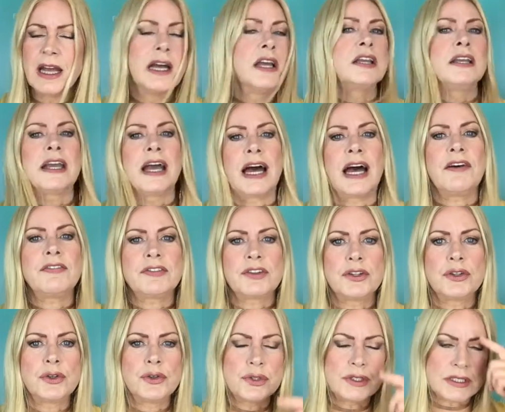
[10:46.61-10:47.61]
You have to
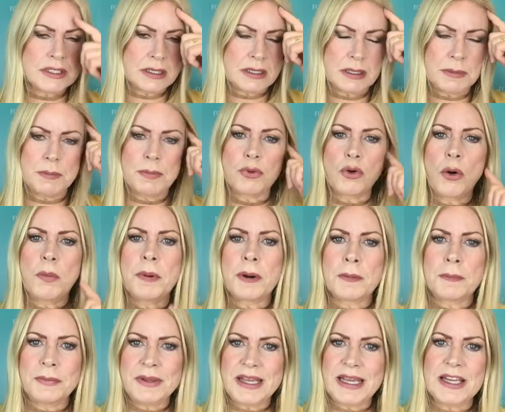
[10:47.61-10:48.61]
use the proper
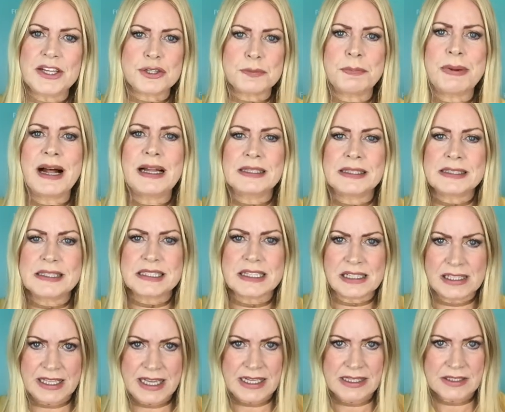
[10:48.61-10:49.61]
pH balanced
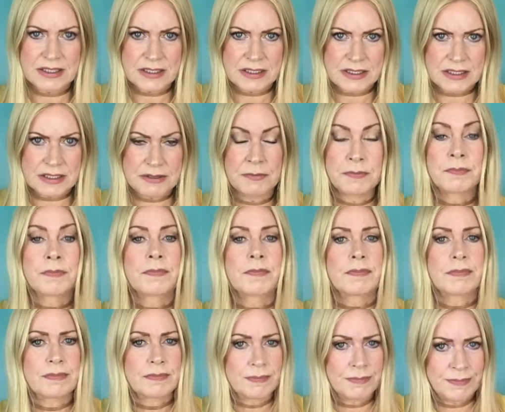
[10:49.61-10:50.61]
cleansers.
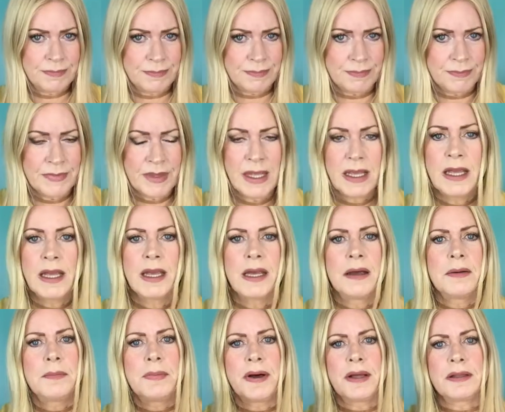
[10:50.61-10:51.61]

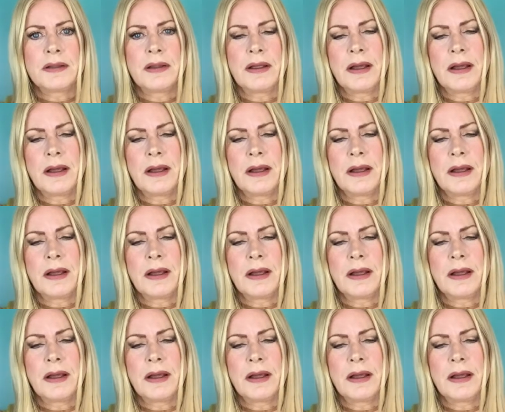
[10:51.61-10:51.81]
But